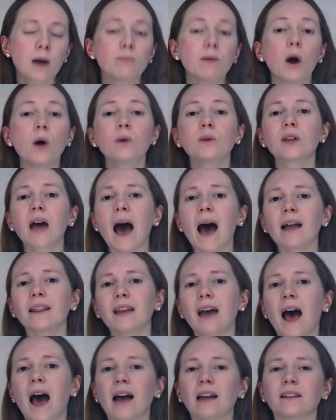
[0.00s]
both
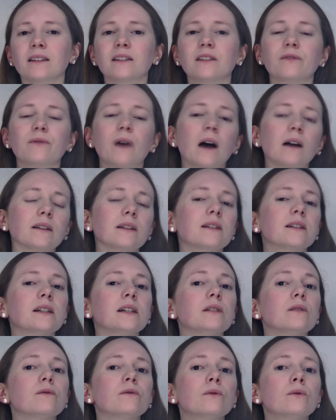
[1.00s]
at the hands of
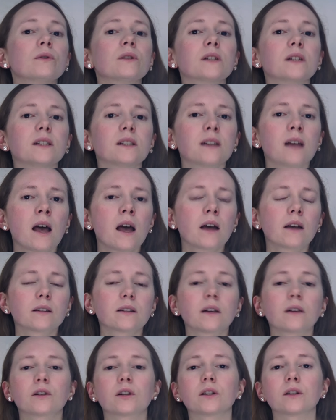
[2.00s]
unseen forces,
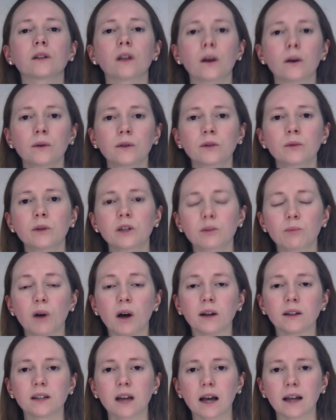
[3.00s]
such as those which
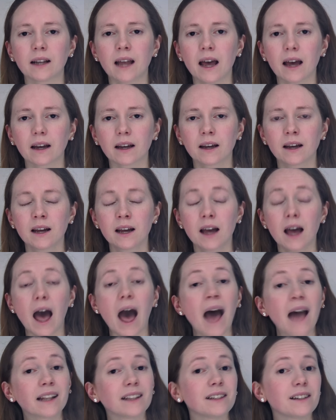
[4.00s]
burnt her neck,
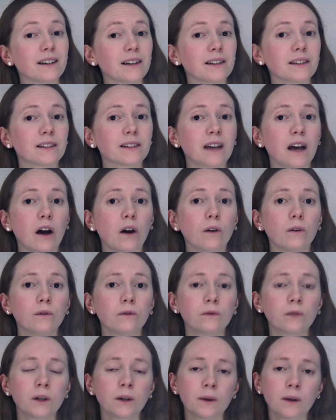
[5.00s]
and
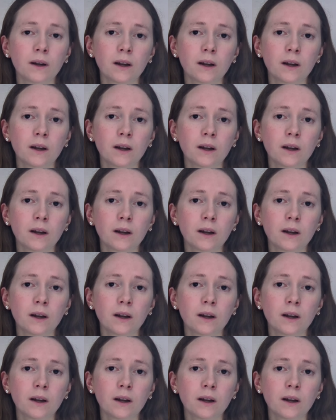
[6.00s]
herself.